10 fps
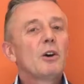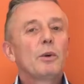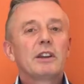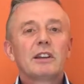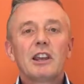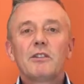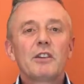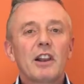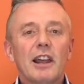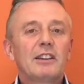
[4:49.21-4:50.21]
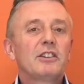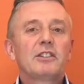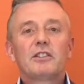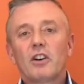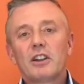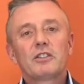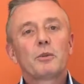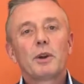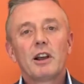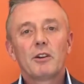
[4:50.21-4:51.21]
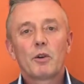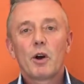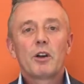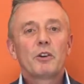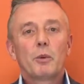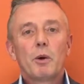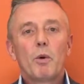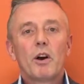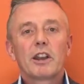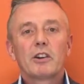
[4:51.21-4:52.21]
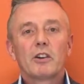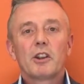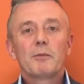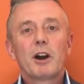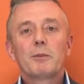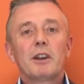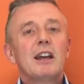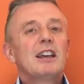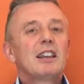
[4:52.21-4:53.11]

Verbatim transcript: We can give you the latest designs that we're uh, that we're working on at the moment.